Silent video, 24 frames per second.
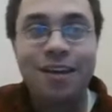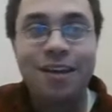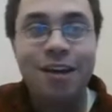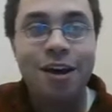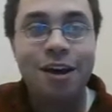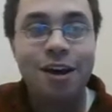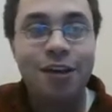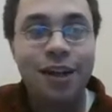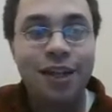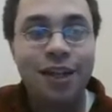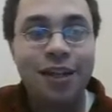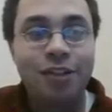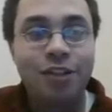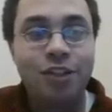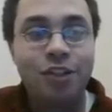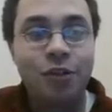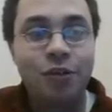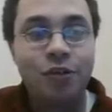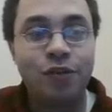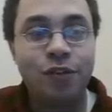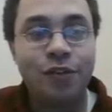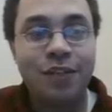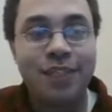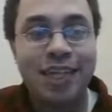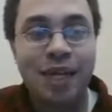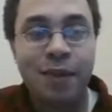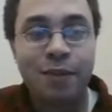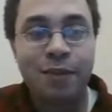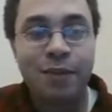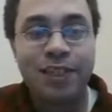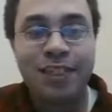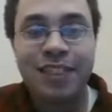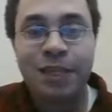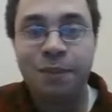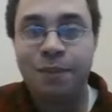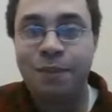All right, so for example,
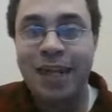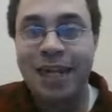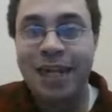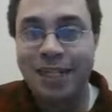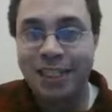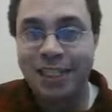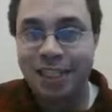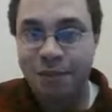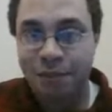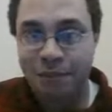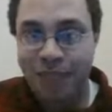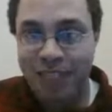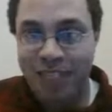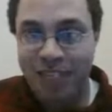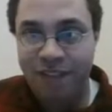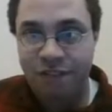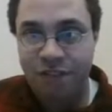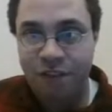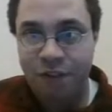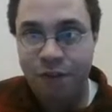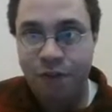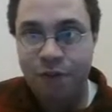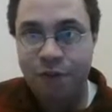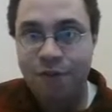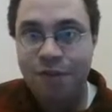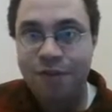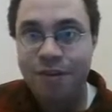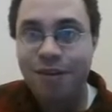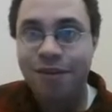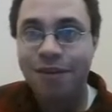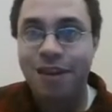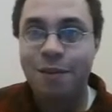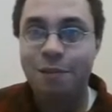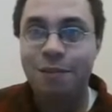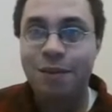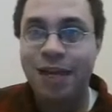let's say black doesn't believe you.
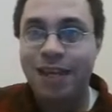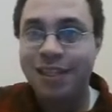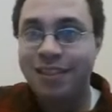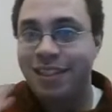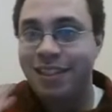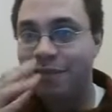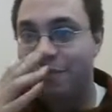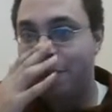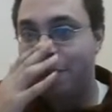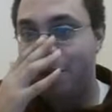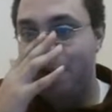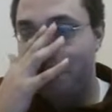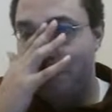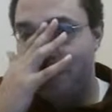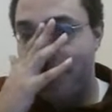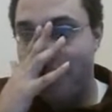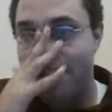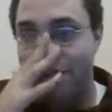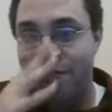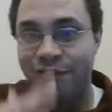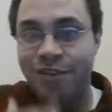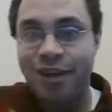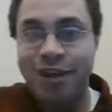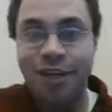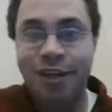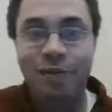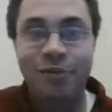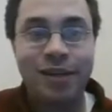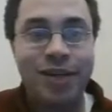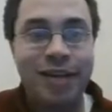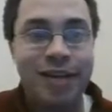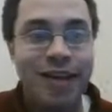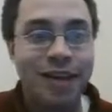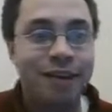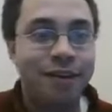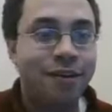Right, black's like, well, whatever, I don't
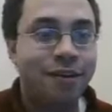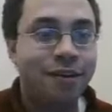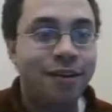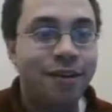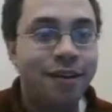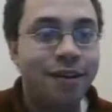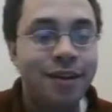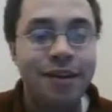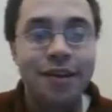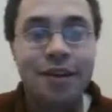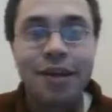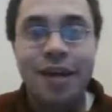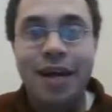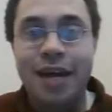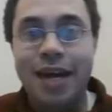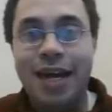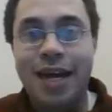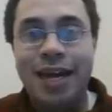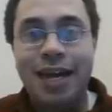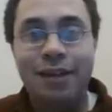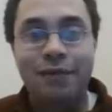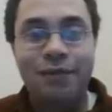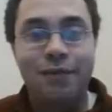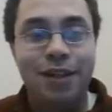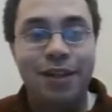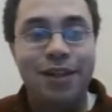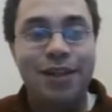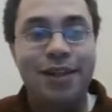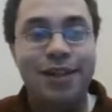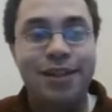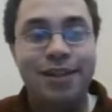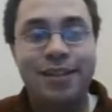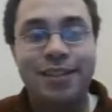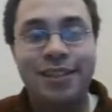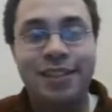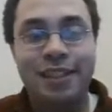care. I really think
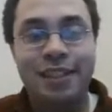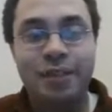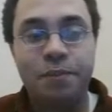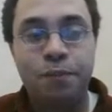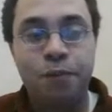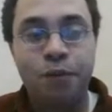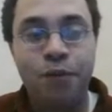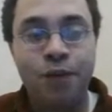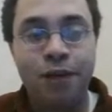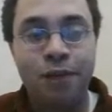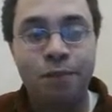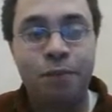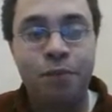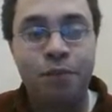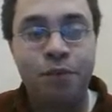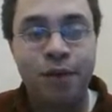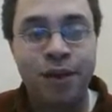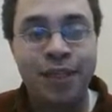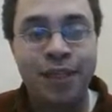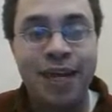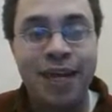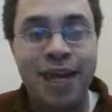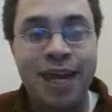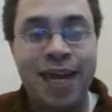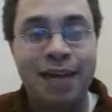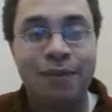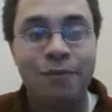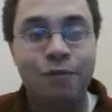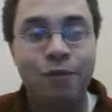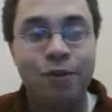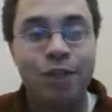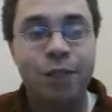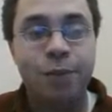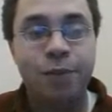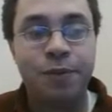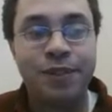this is an important point. I'm
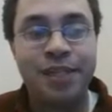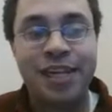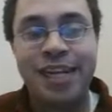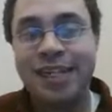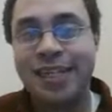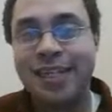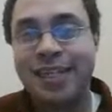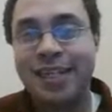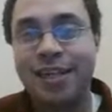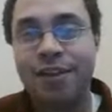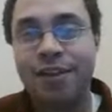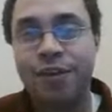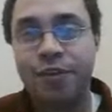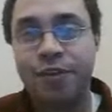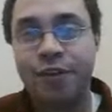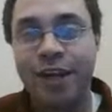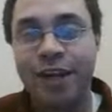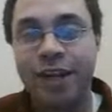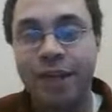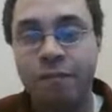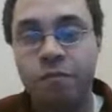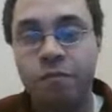going to protect at e3.